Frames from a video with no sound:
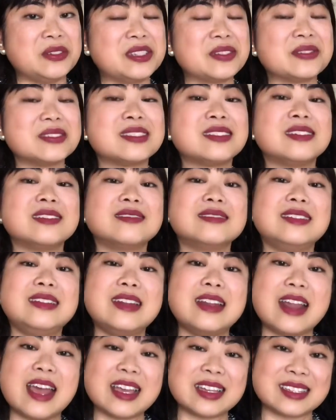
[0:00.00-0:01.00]
So until
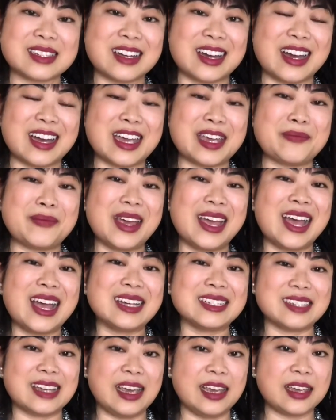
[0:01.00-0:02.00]
next time,
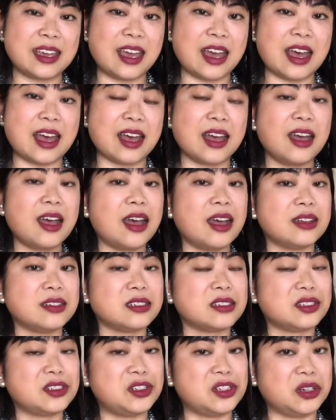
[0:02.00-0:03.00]
take care
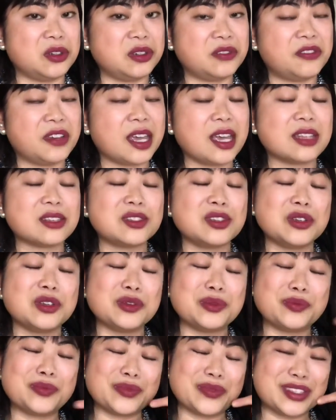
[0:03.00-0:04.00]
and don't forget
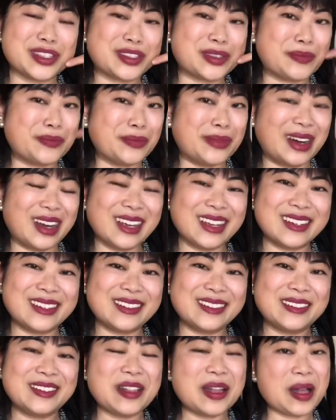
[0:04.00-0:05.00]
to
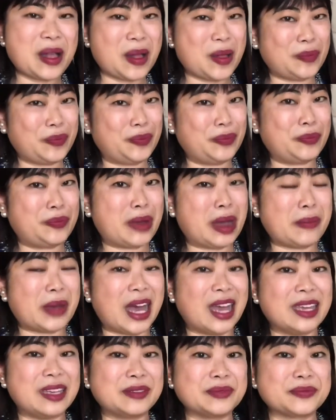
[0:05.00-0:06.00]
smile. Bye bye.